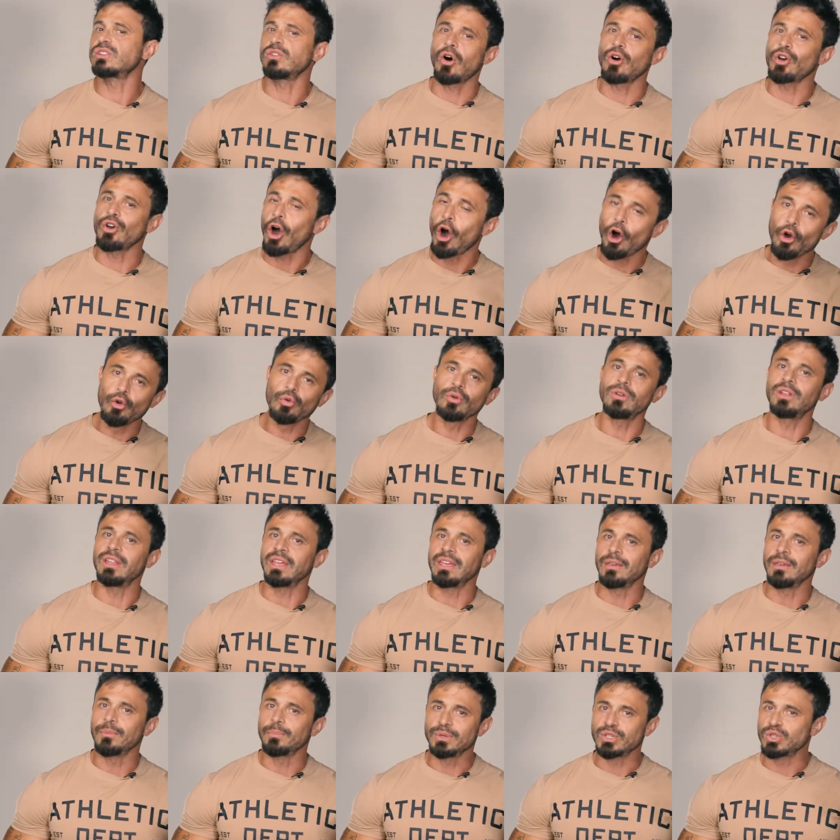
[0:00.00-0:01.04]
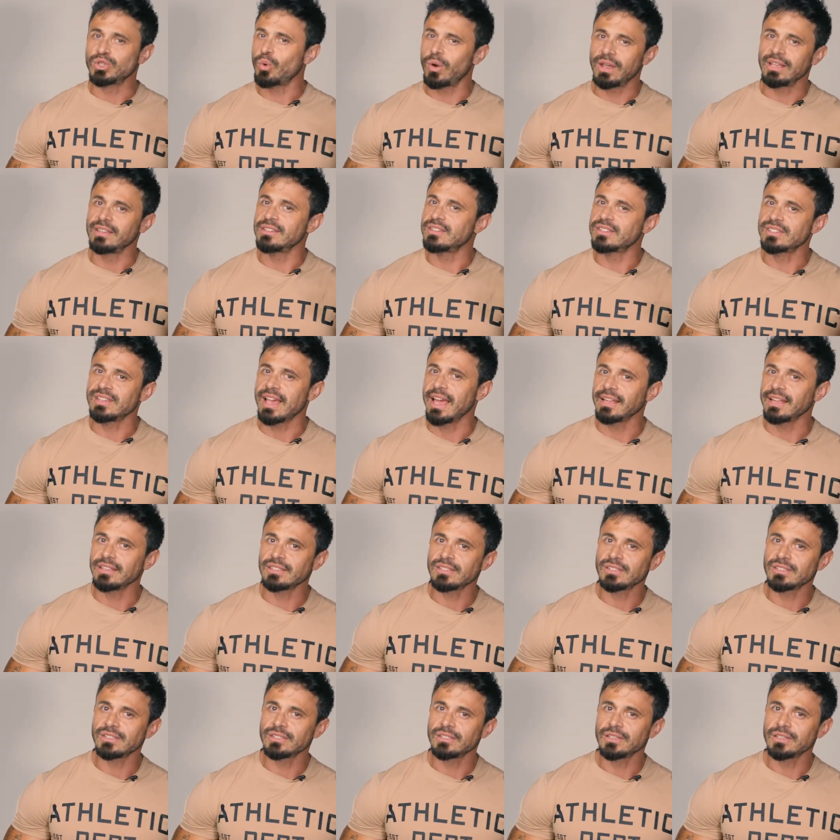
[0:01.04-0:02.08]
long only between
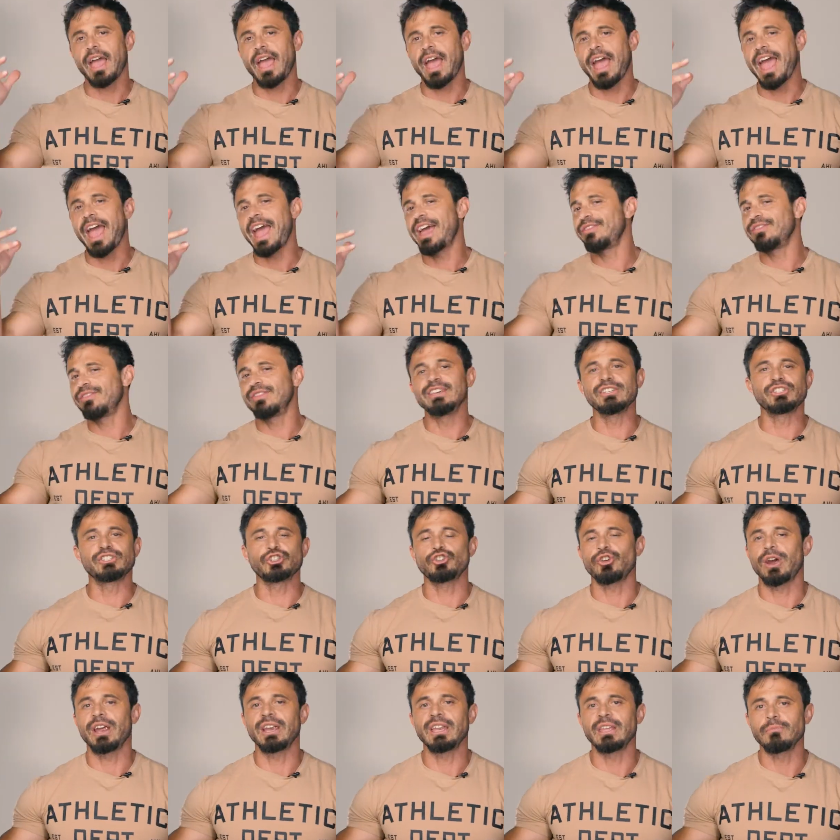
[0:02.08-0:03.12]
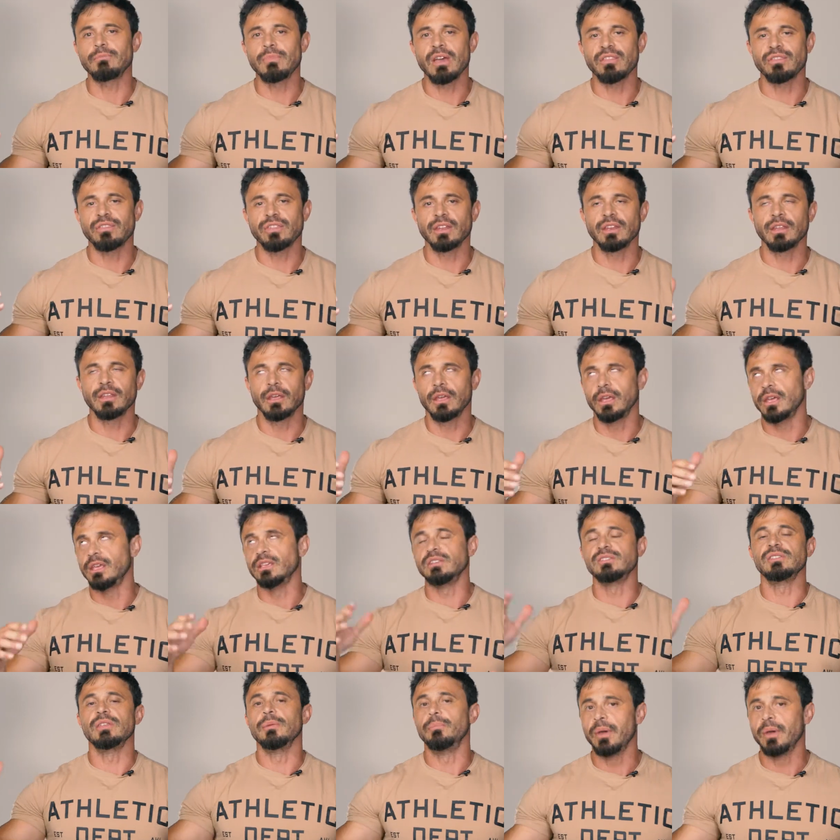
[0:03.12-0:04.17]
sets. And this training method
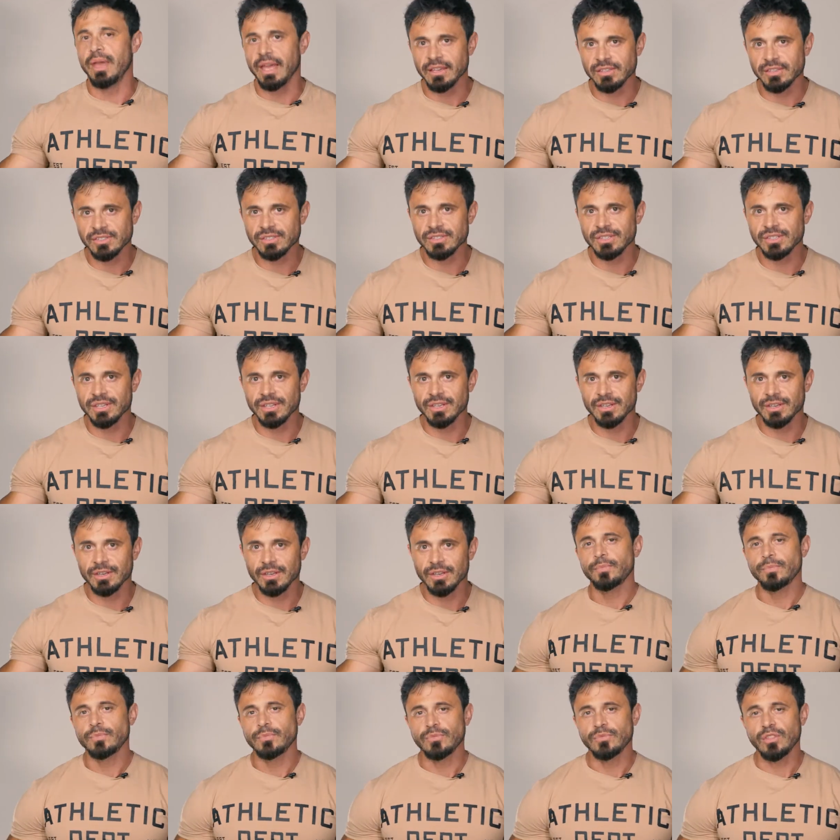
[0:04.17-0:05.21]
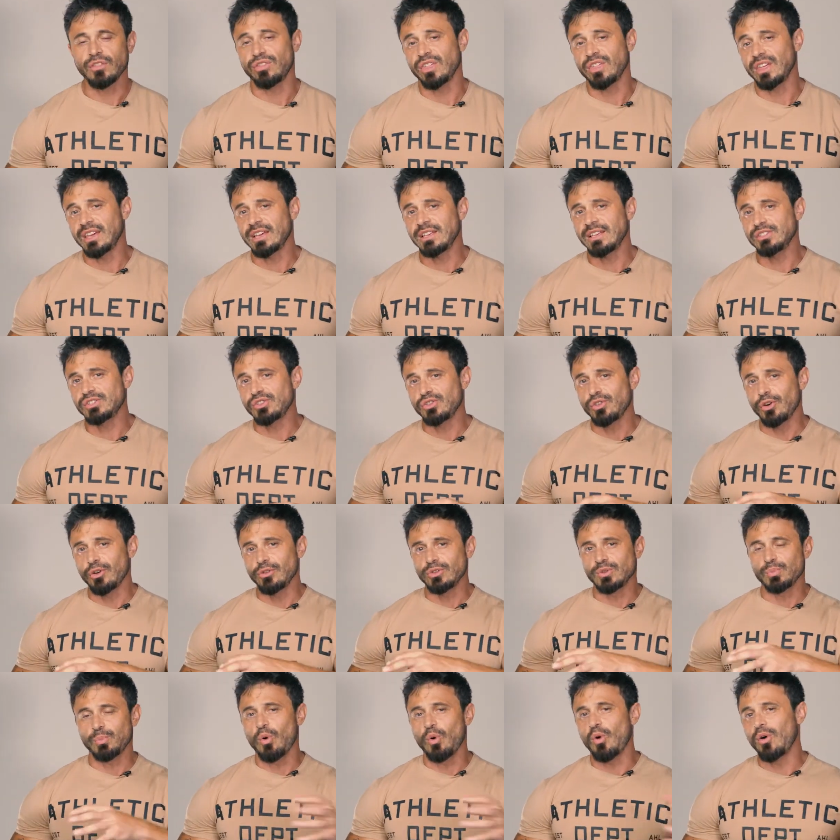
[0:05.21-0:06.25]
is the best. The thing is,
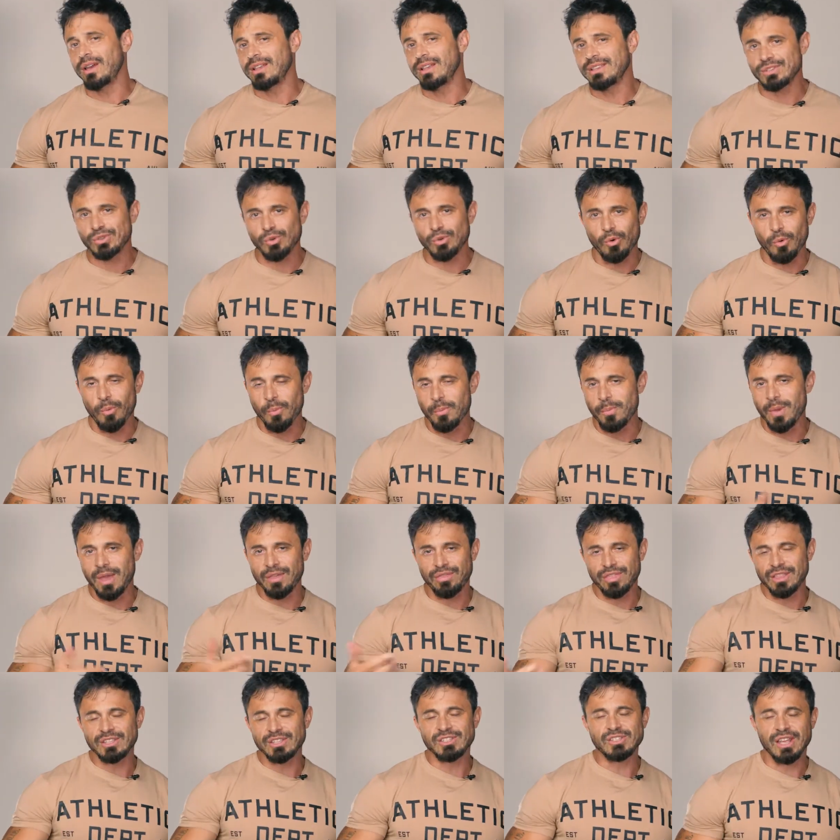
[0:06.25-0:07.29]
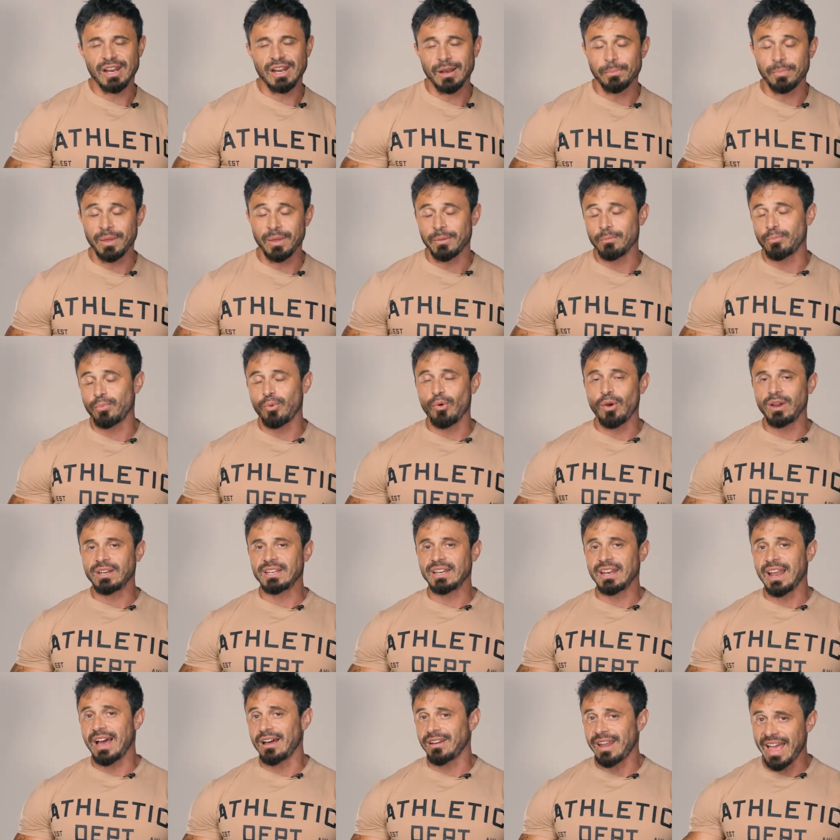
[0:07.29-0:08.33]
those points or methods that are being
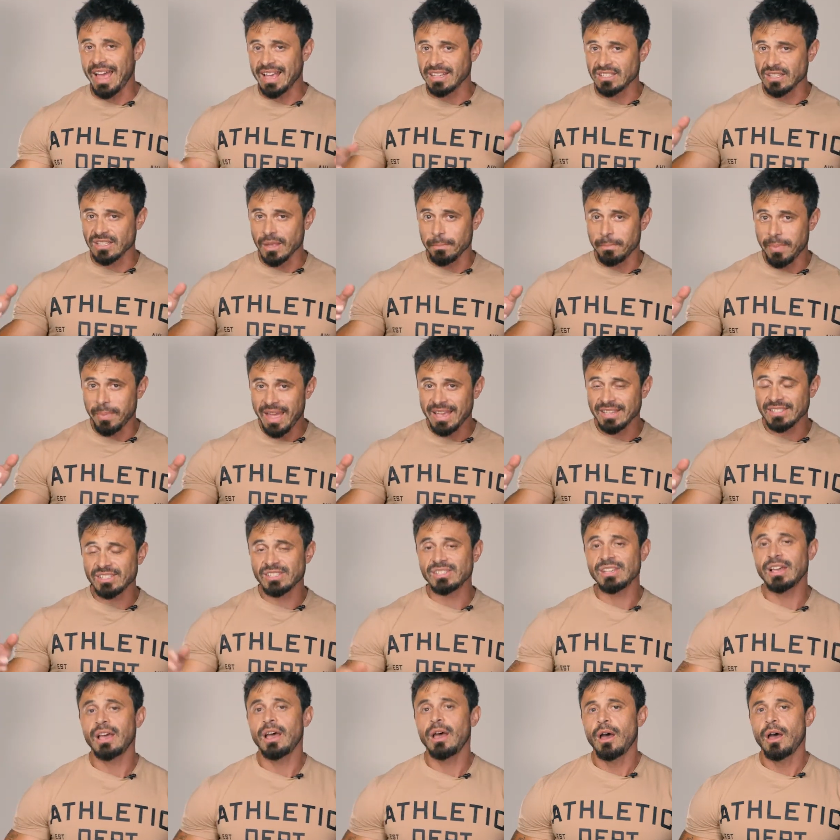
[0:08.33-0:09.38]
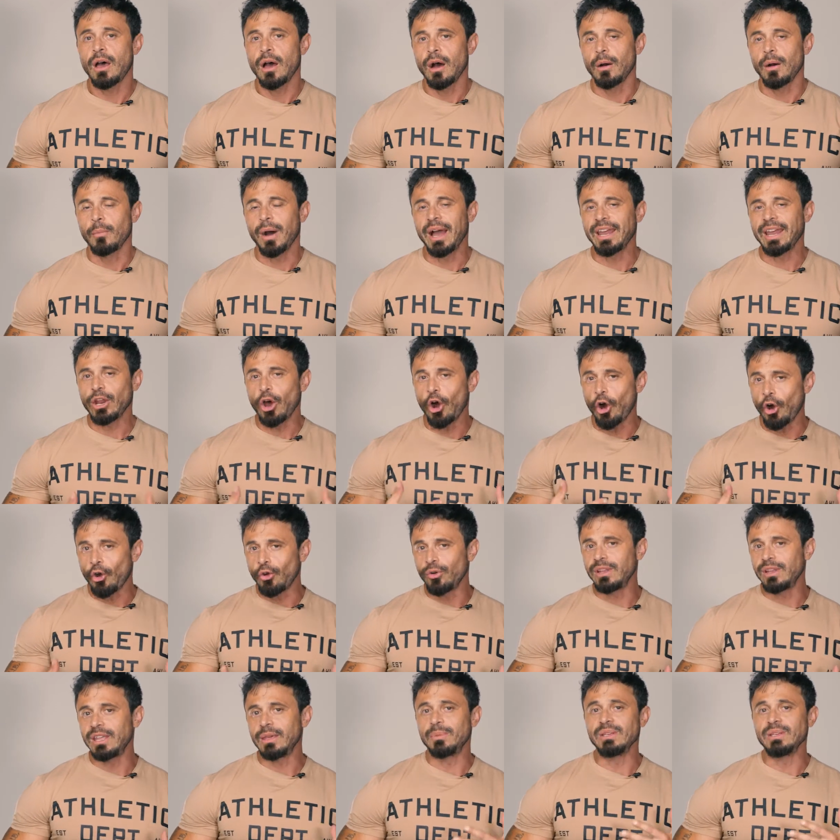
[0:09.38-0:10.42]
pointed out as the best might
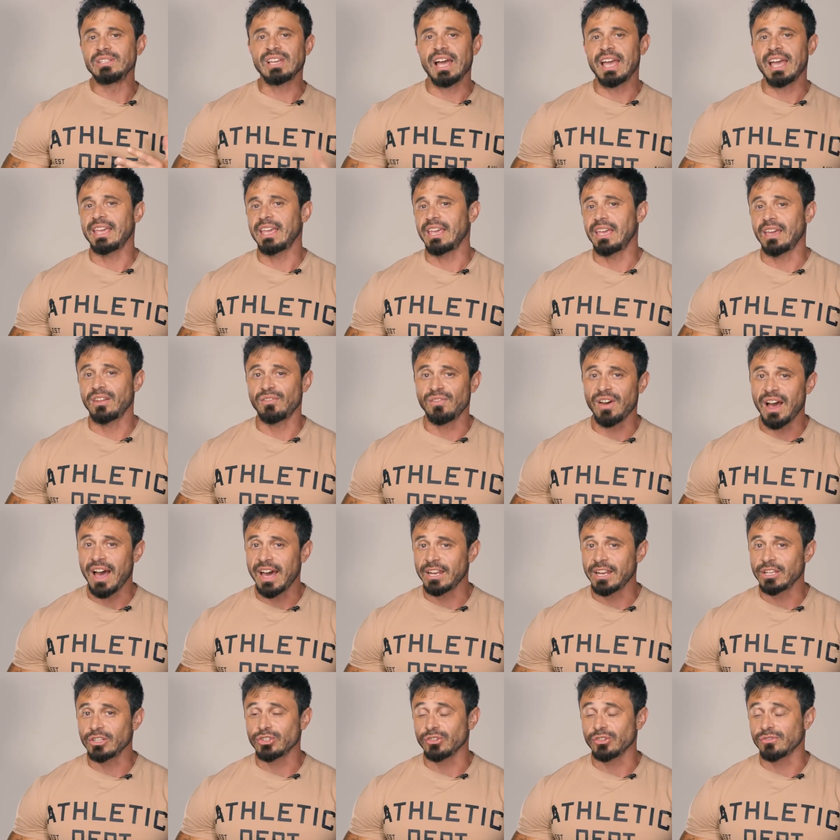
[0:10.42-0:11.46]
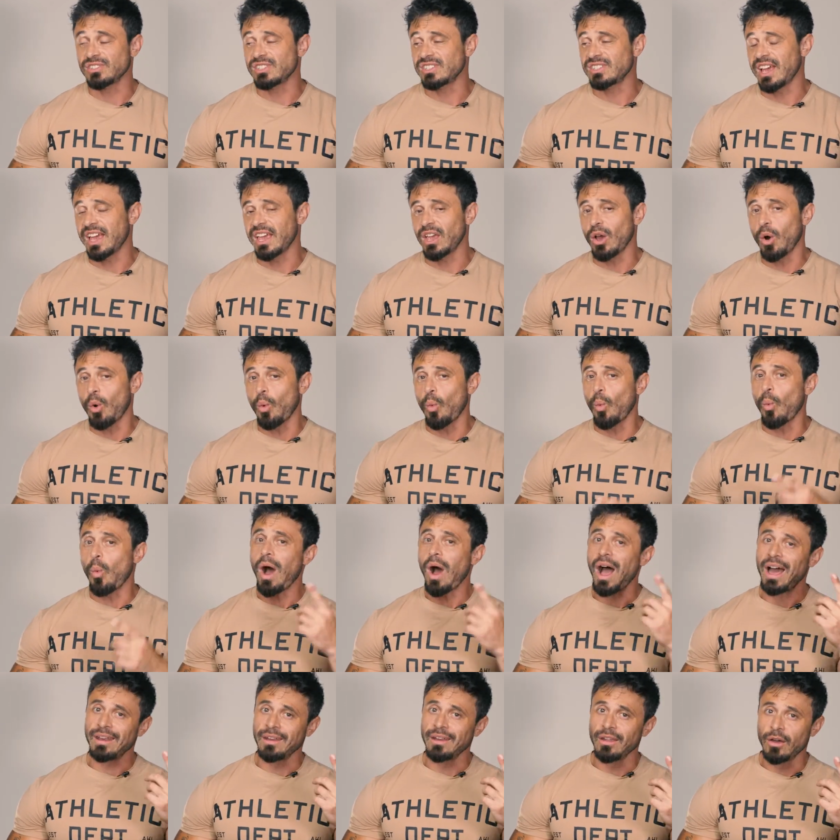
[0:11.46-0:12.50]
only be taking advantage of, say,
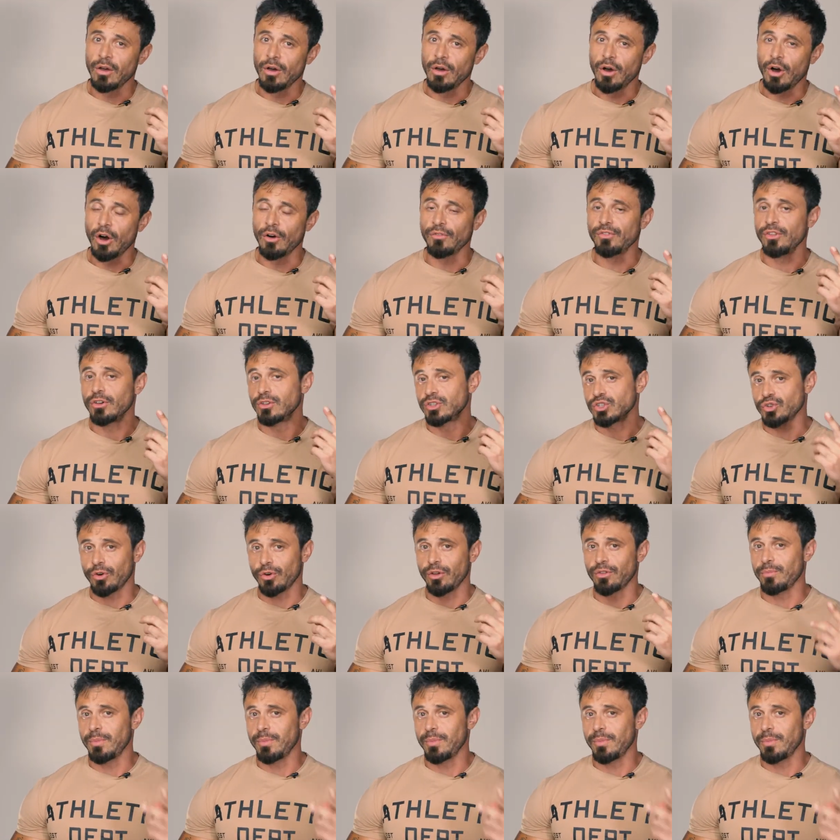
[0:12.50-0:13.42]
one of those growth